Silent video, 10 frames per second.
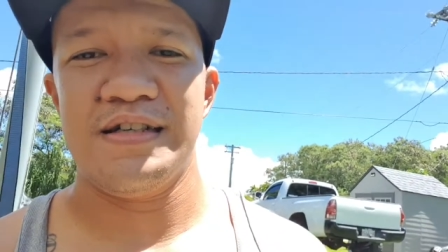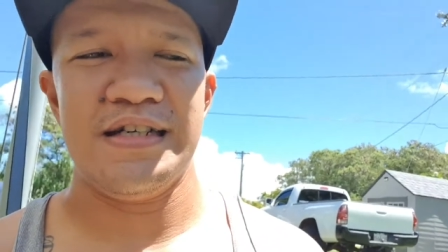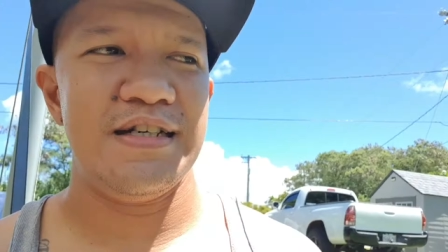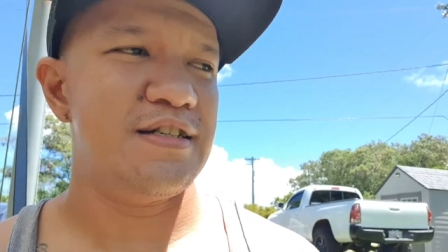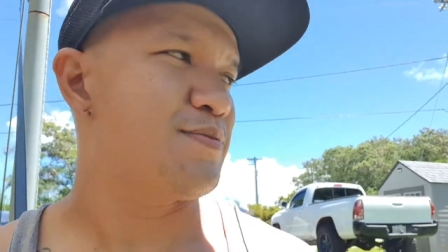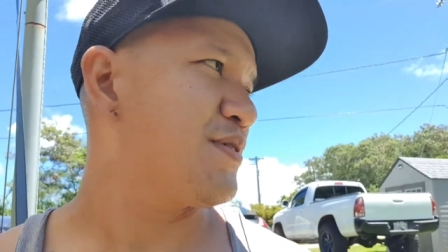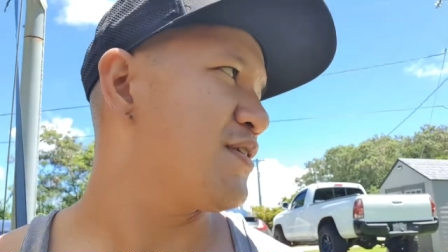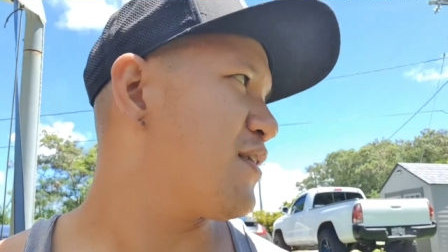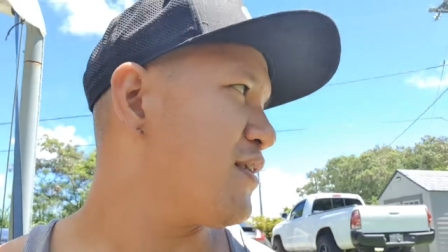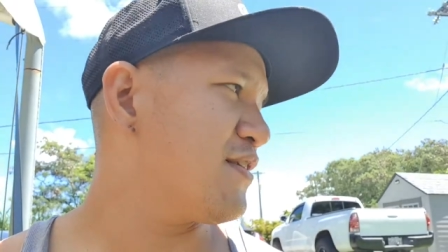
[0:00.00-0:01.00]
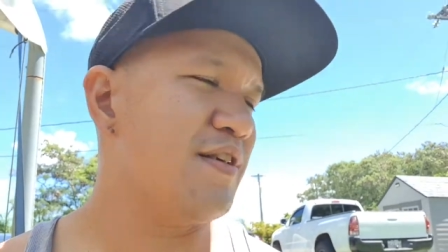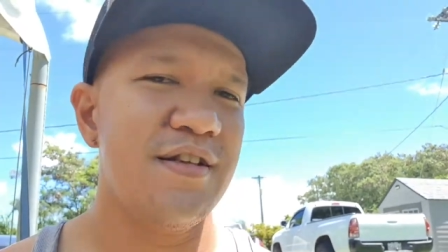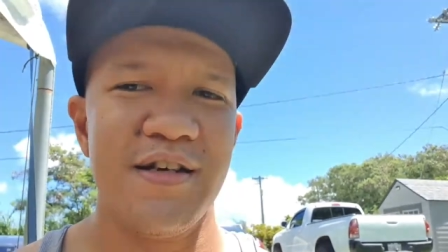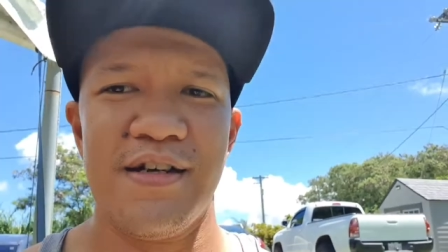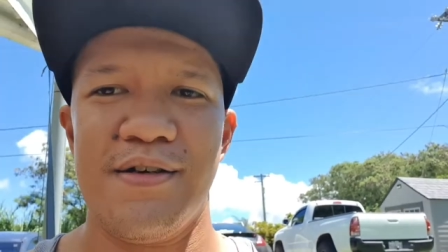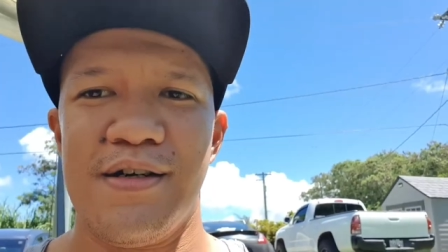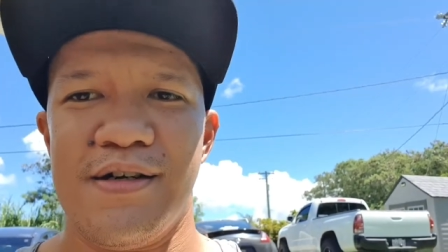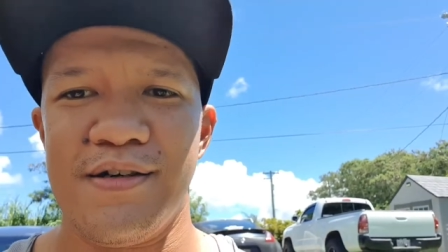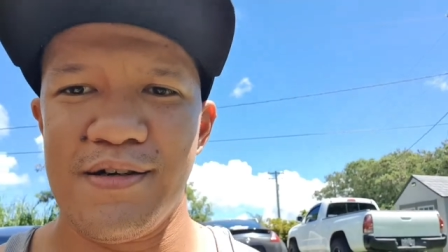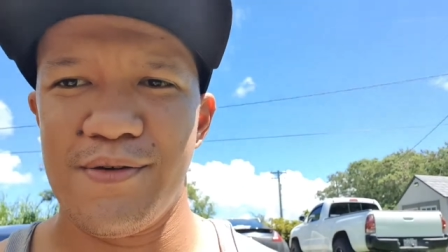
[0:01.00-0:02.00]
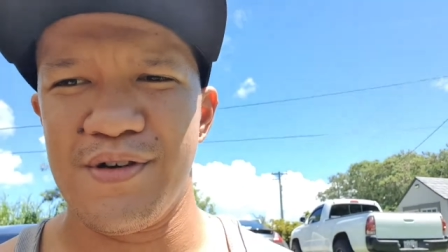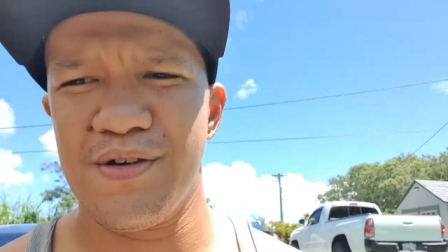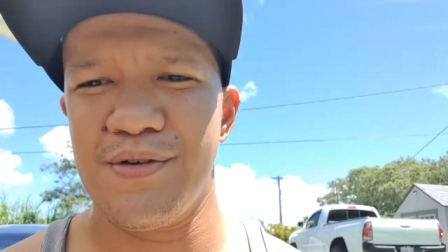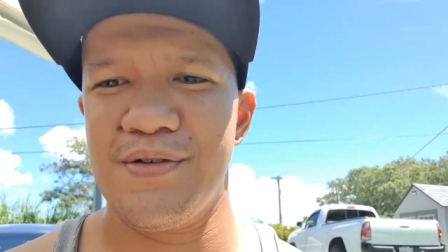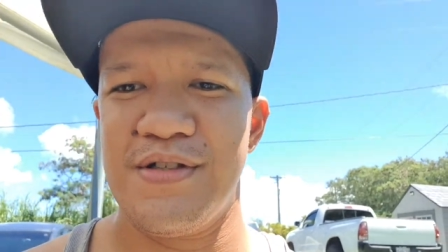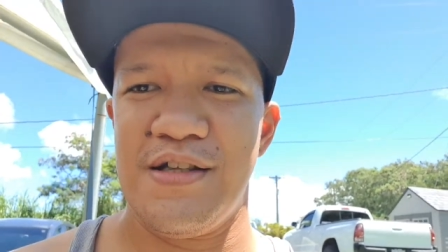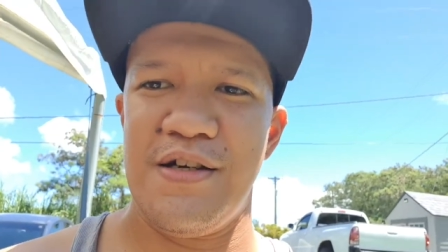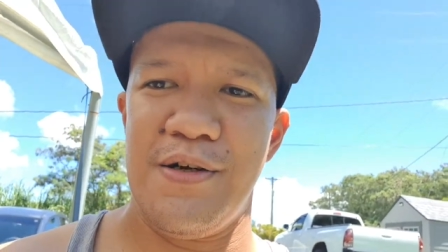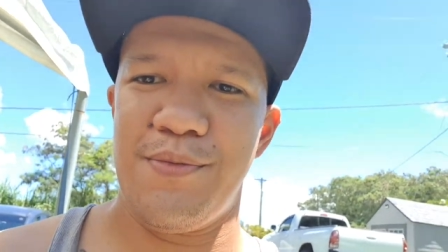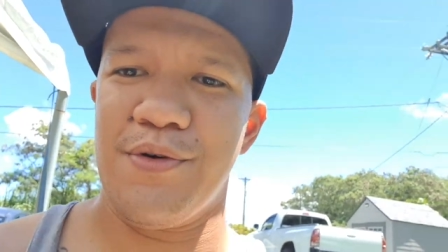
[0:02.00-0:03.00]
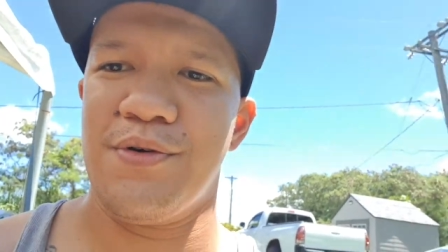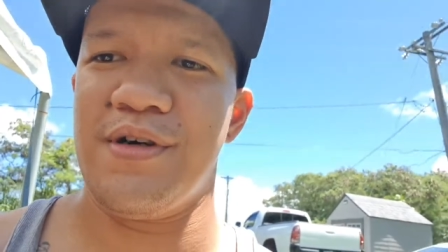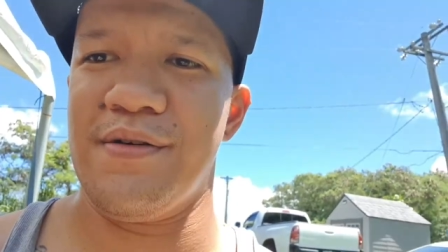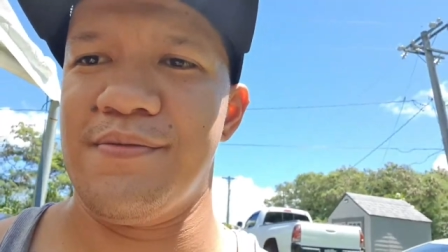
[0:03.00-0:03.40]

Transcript: It's been hot lately and uh, we're going to set that up real quick.